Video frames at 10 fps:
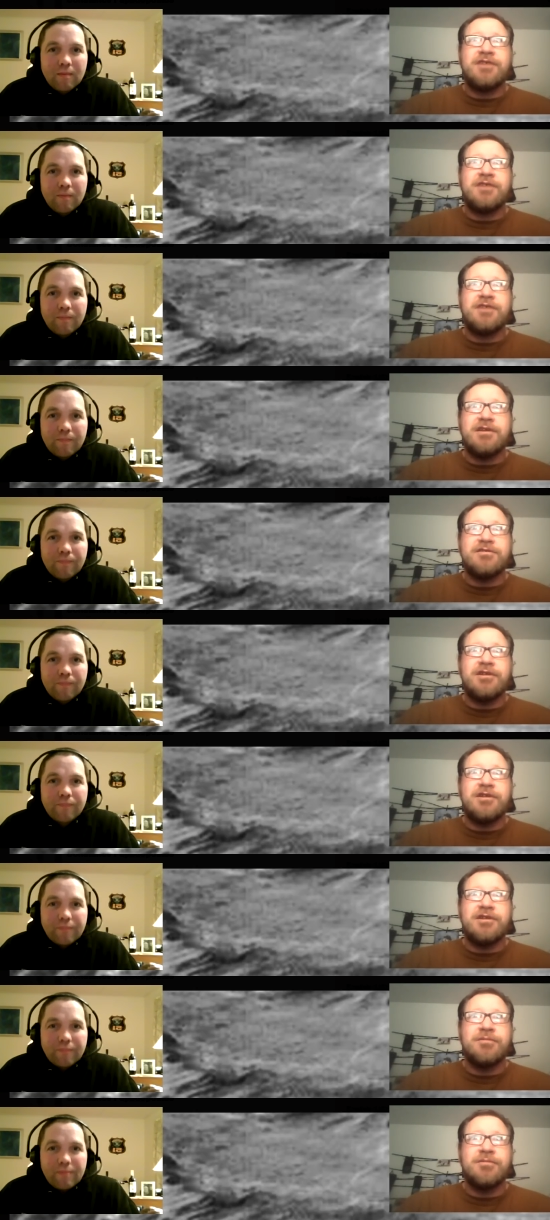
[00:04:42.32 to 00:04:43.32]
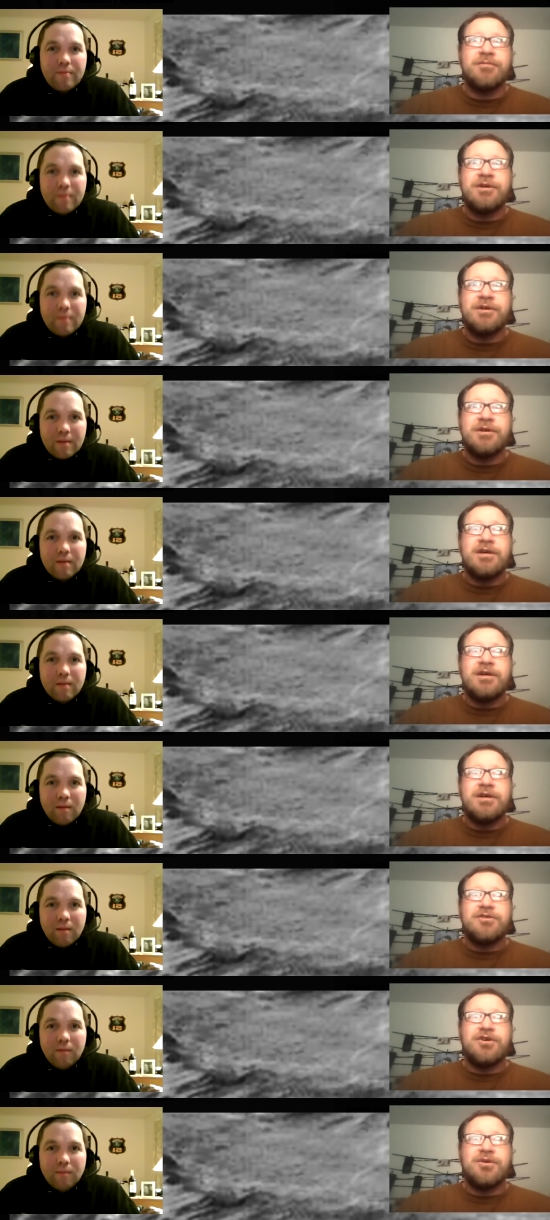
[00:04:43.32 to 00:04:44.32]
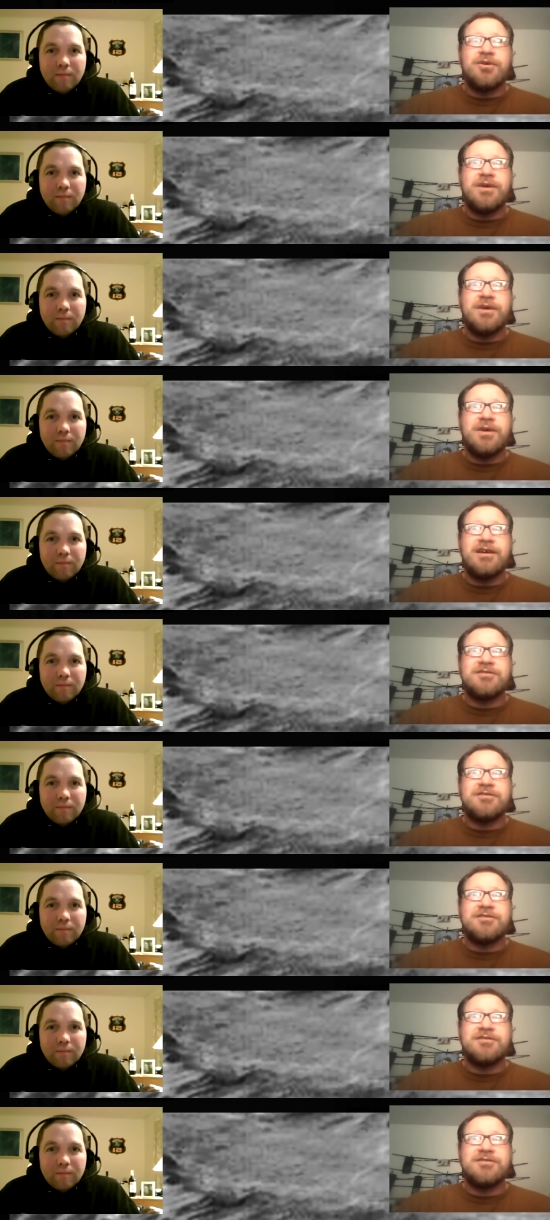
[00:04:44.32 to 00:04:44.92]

Speaker 1: You know, so it, it's